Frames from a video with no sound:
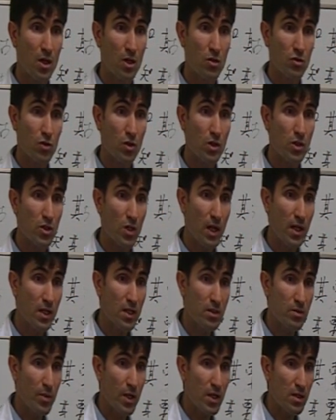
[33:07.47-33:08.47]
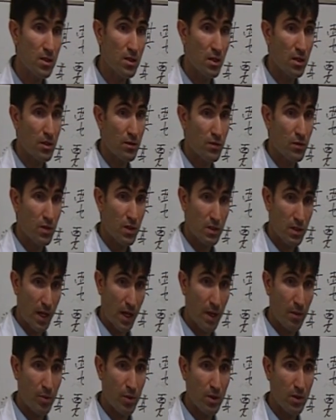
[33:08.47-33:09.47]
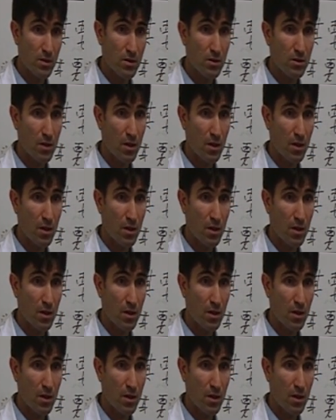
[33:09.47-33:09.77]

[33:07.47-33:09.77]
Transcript: So in Chinese medicine, if this happens,